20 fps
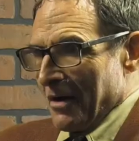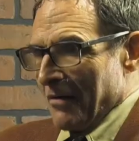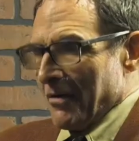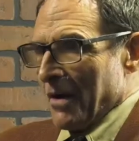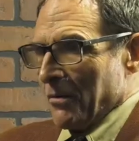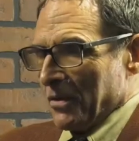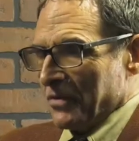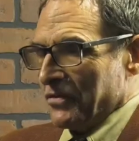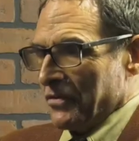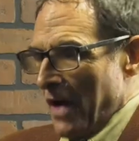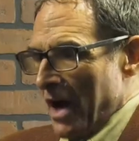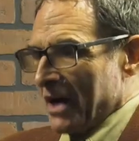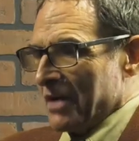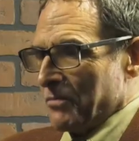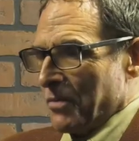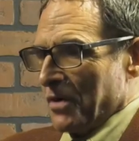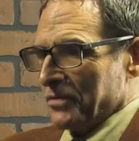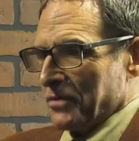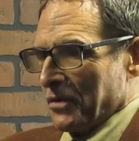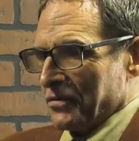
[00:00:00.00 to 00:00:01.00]
right, let's talk
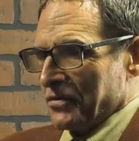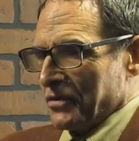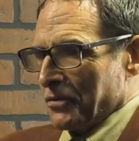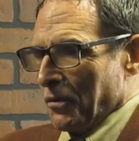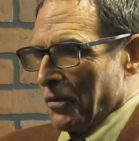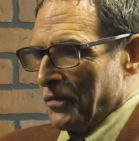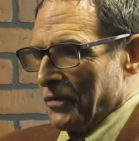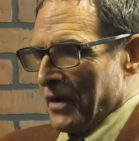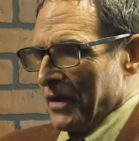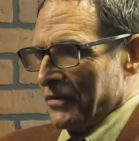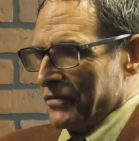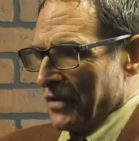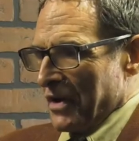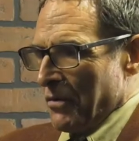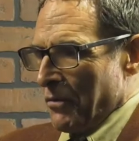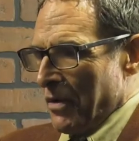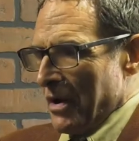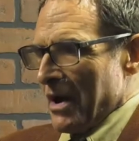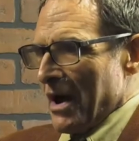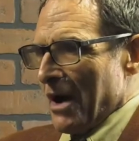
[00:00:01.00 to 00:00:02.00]
about those cool things. So
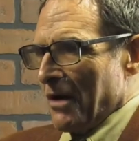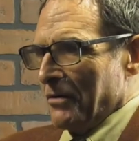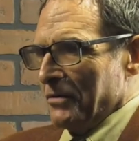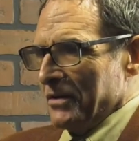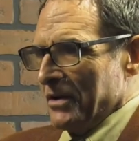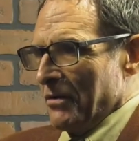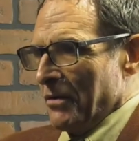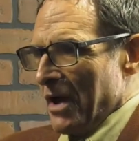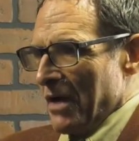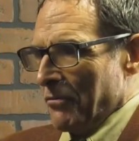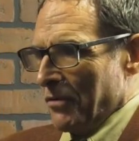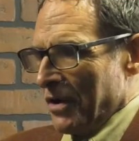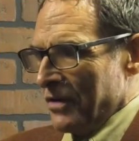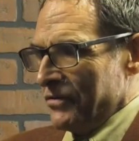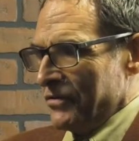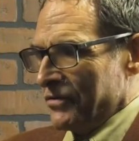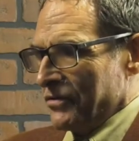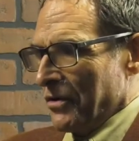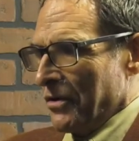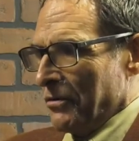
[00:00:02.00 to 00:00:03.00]
you went out and what did
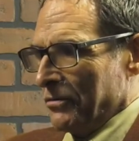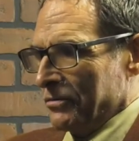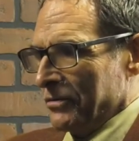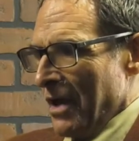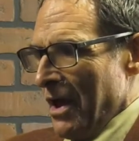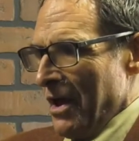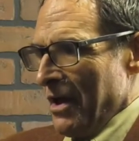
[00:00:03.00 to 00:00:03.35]
you, so